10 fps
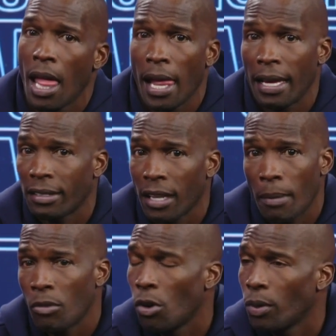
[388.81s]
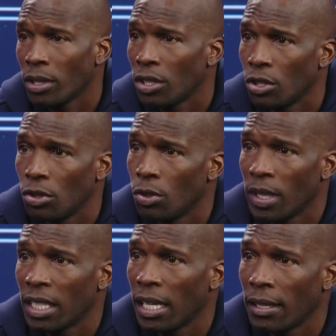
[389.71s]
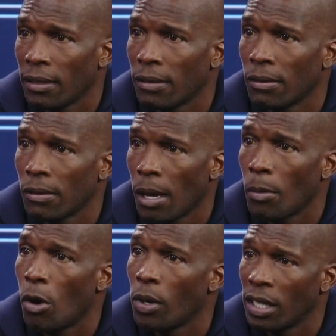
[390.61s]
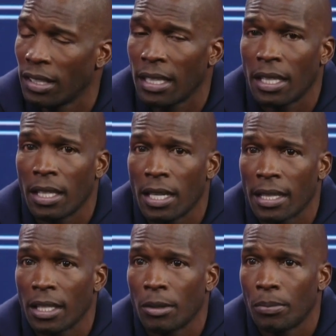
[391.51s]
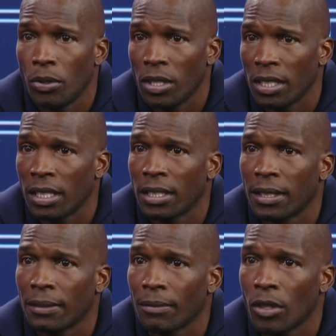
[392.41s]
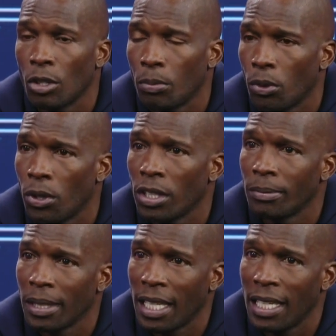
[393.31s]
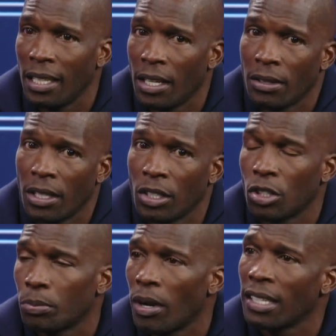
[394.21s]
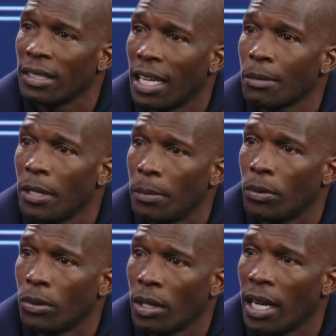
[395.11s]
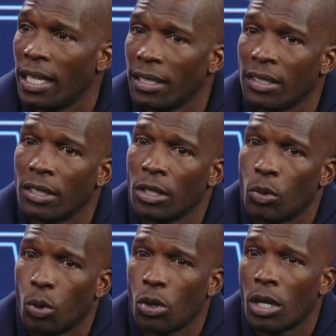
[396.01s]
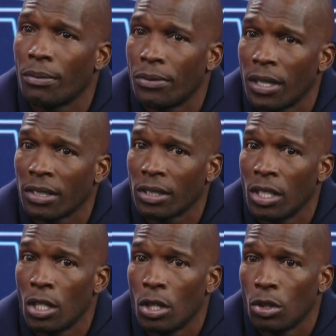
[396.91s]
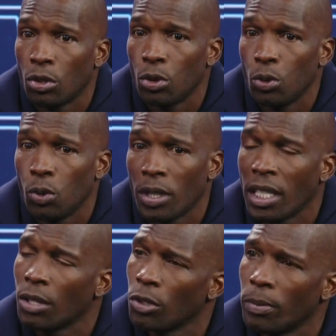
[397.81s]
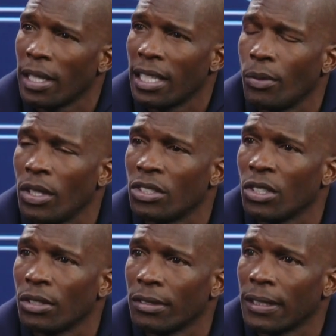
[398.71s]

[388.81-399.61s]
is I'm going with the USA. Okay. I'm going with us. I think Pulisic and the boys and McKinney, they're gonna surprise a lot of people. And this is a World Cup for us to get the respect that we deserve.